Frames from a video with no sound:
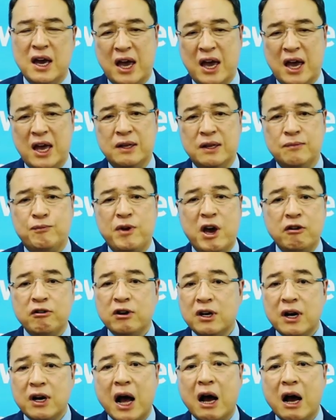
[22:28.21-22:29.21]
and very
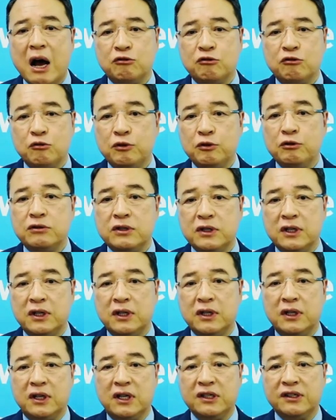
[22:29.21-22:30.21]
loud music
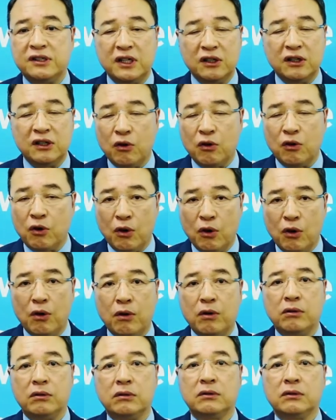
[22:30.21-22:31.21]
is in the
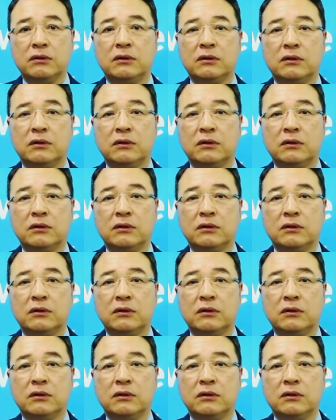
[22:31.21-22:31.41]
hall.